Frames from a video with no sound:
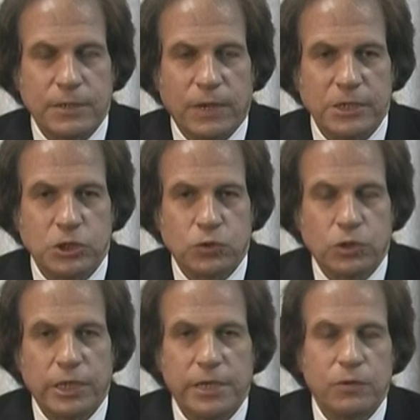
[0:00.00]
I saw a
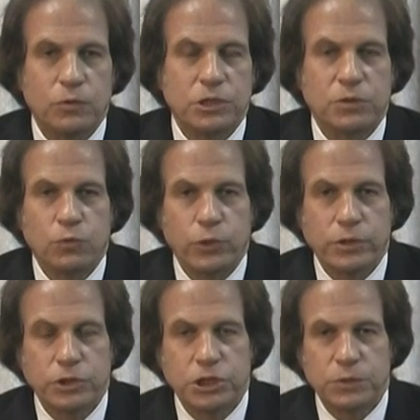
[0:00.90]
lady who was in a
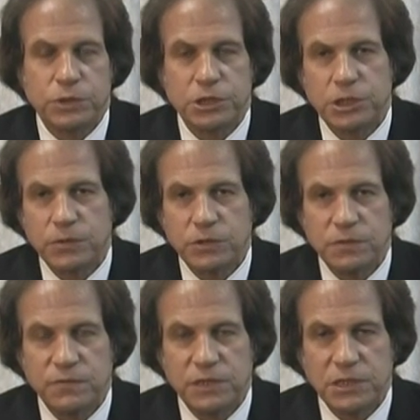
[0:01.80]
wheelchair with
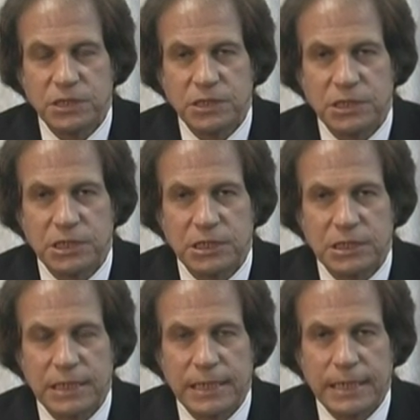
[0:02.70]
degenerative disc disease.
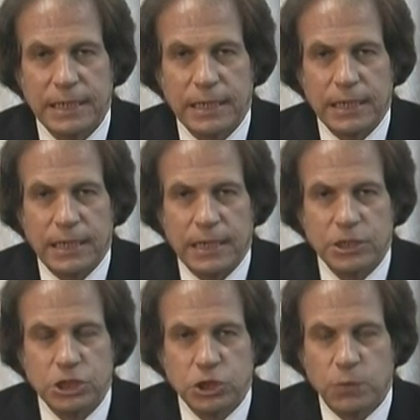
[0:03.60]
And
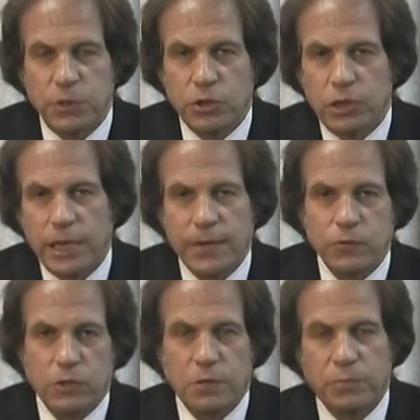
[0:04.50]
she showed me her lateral
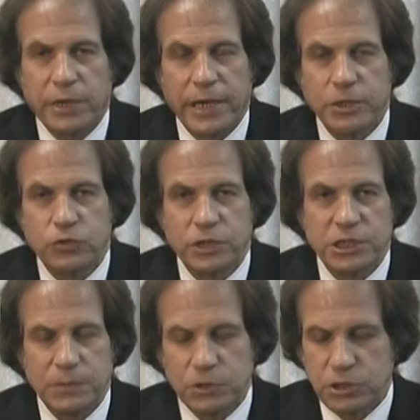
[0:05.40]
lumbar x-rays,
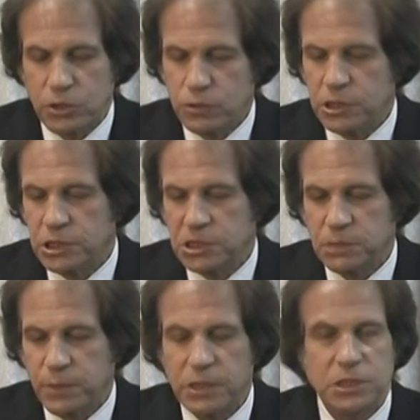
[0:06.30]
and there was no disc
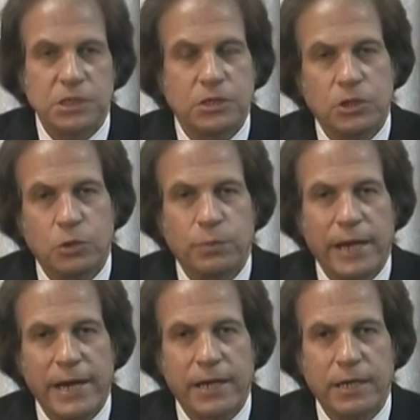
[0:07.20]
spacing in the low
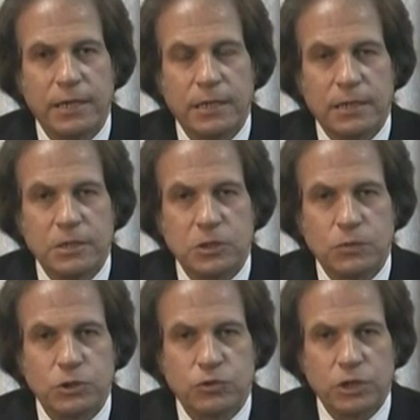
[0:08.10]
back. So it
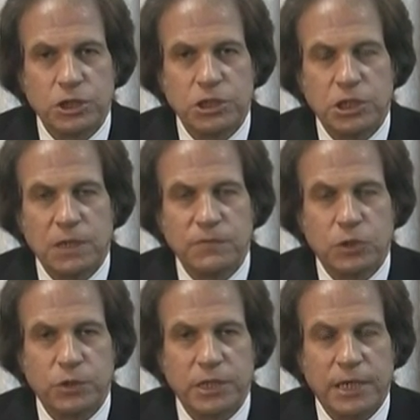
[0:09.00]
was crushing the nerves
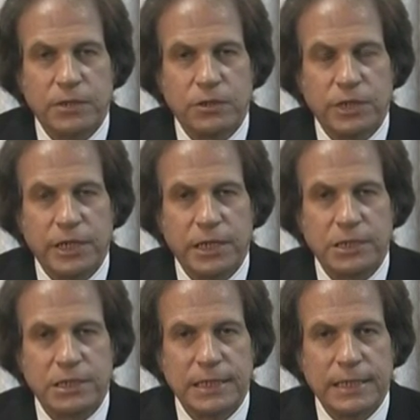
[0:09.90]
going down her
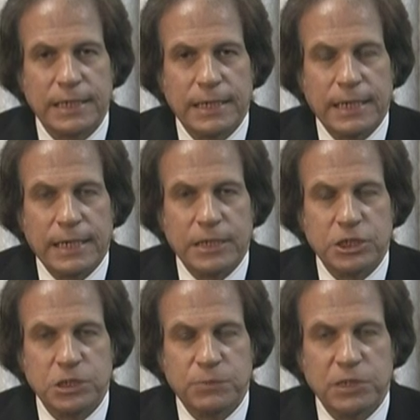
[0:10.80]
legs. And
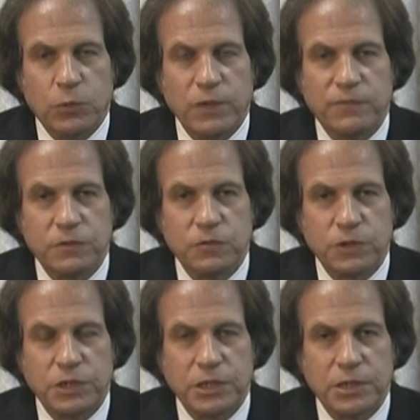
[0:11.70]
she had been that way for 3
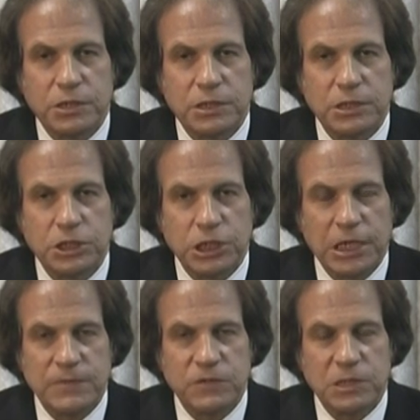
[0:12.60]
years. She
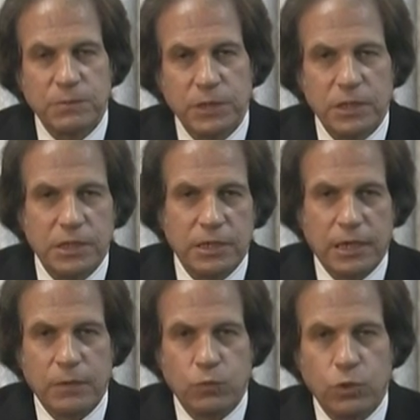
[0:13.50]
asked for some healing.
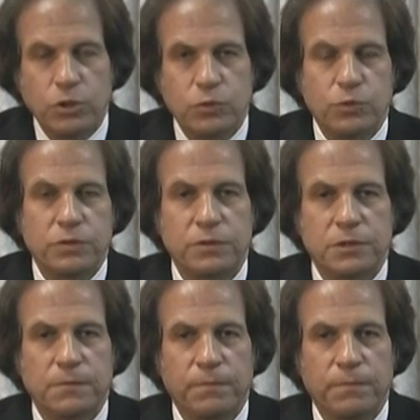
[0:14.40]
I worked with her.